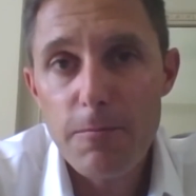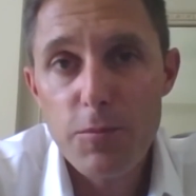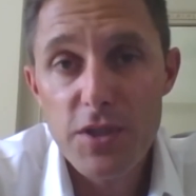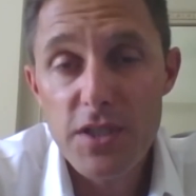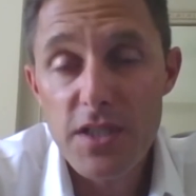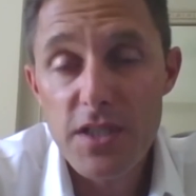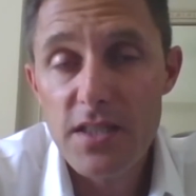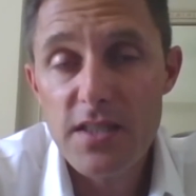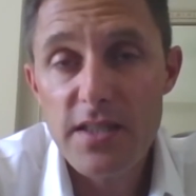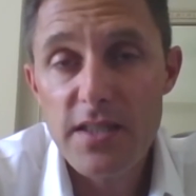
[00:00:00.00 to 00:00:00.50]

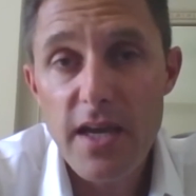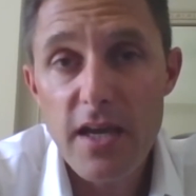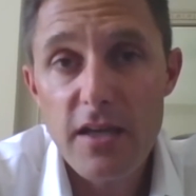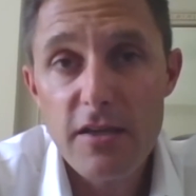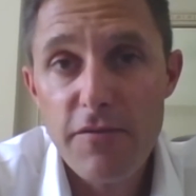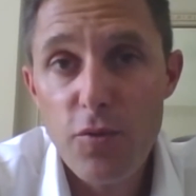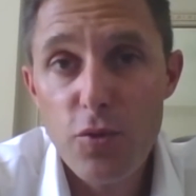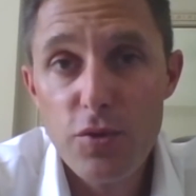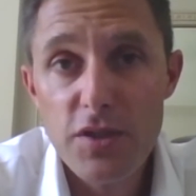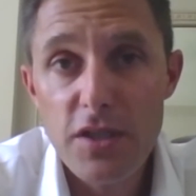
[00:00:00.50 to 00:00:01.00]
which is
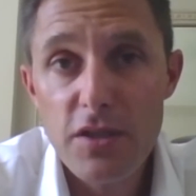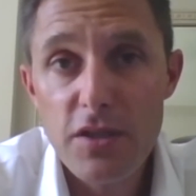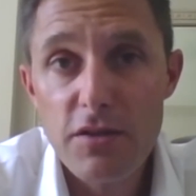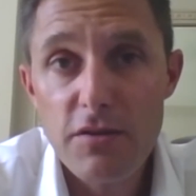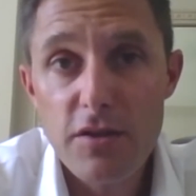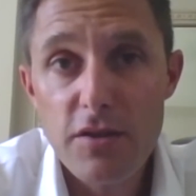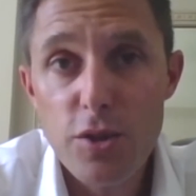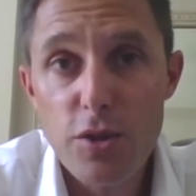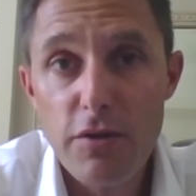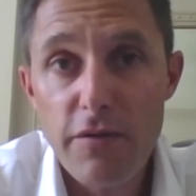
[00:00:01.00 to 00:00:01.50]
stage 14 of
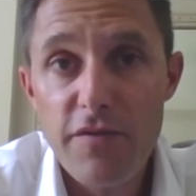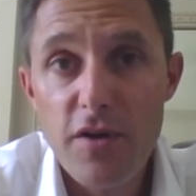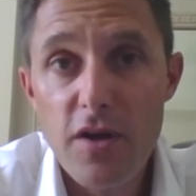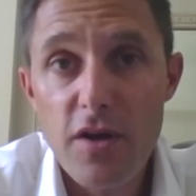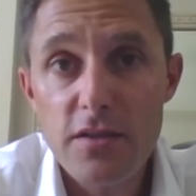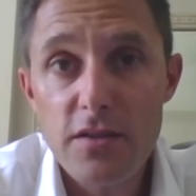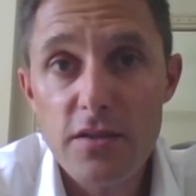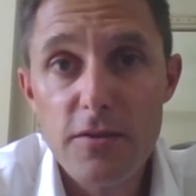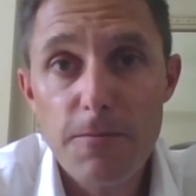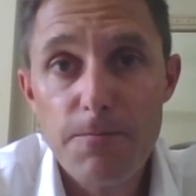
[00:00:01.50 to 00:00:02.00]
the Tour de
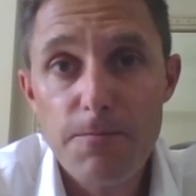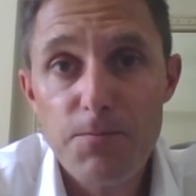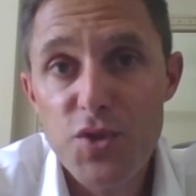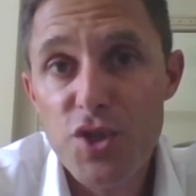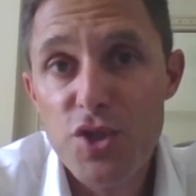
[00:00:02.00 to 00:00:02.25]
France.